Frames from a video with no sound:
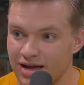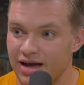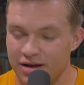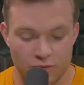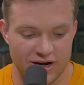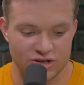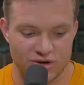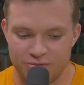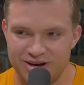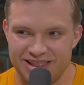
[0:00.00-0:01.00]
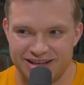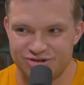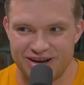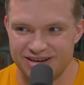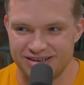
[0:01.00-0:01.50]
Yeah. And
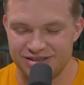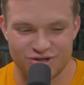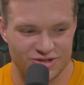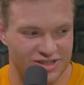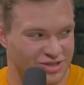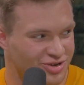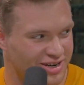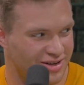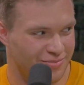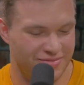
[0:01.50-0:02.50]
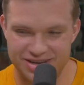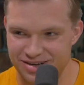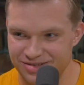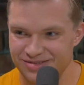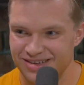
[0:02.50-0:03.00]
the church isn't trying to, you
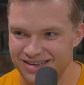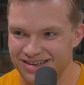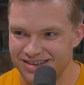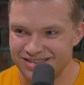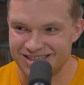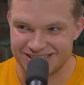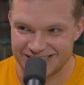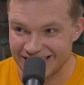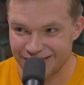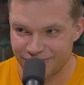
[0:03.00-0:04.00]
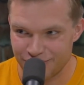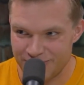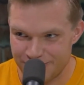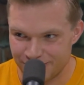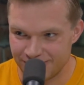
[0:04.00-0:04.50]
know, deceive the
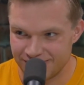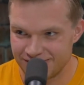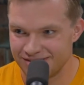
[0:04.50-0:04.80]
people.